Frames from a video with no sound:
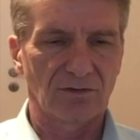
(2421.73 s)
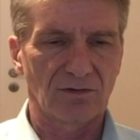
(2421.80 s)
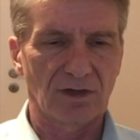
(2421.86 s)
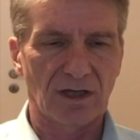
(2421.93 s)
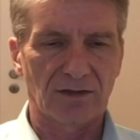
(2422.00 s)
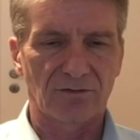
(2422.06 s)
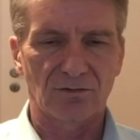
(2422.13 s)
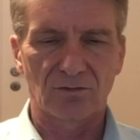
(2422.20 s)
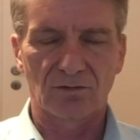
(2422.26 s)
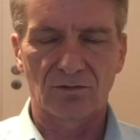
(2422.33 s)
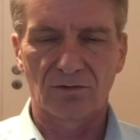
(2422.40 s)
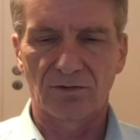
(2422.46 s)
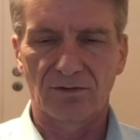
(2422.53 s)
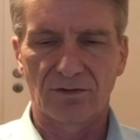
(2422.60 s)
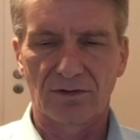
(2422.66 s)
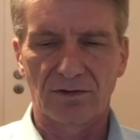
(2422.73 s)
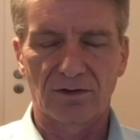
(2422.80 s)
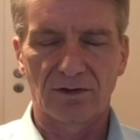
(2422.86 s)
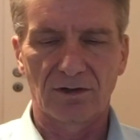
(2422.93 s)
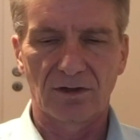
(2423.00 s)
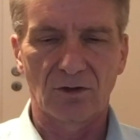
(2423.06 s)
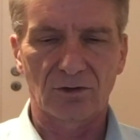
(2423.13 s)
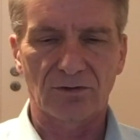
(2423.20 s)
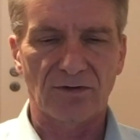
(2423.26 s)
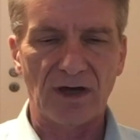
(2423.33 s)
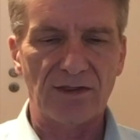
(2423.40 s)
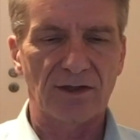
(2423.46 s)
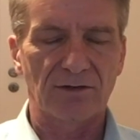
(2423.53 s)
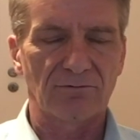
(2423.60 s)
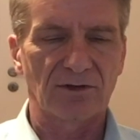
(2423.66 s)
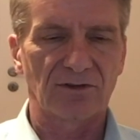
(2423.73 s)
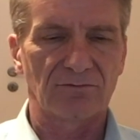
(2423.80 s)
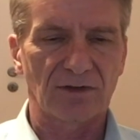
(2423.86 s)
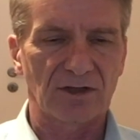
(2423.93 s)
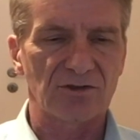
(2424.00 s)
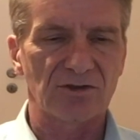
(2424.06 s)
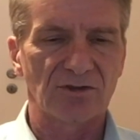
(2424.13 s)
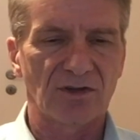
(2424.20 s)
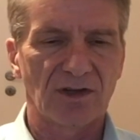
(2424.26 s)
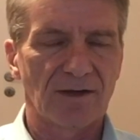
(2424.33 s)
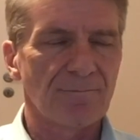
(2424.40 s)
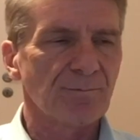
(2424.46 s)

you had to, a lot of other restrictions